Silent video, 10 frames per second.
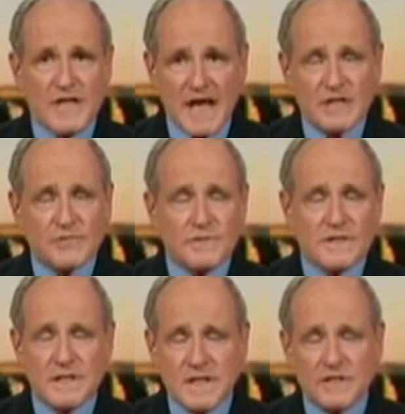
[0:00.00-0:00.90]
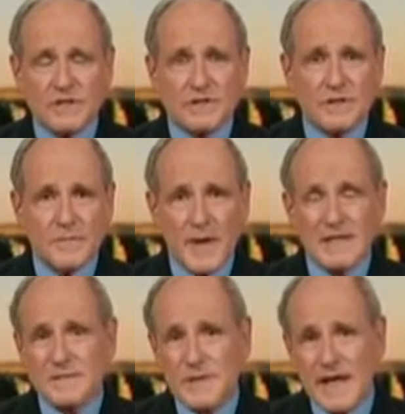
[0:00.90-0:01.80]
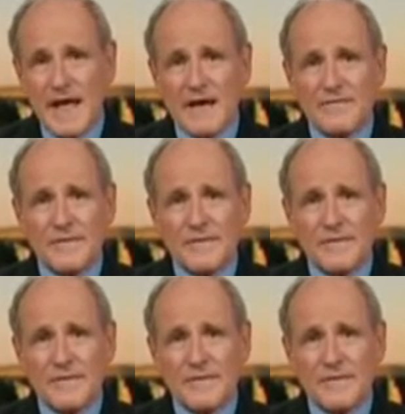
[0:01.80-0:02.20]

dangerous condition you can possibly have.